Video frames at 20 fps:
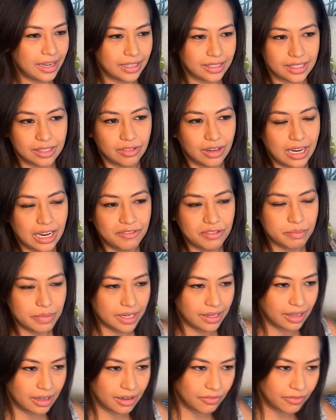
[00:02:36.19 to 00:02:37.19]
so I haven't
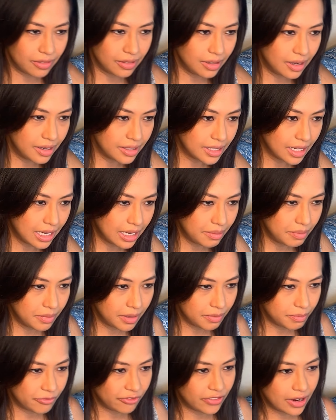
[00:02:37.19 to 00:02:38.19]
been here for a long time,
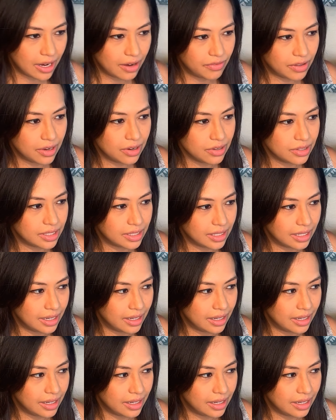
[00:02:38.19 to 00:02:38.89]
5 years,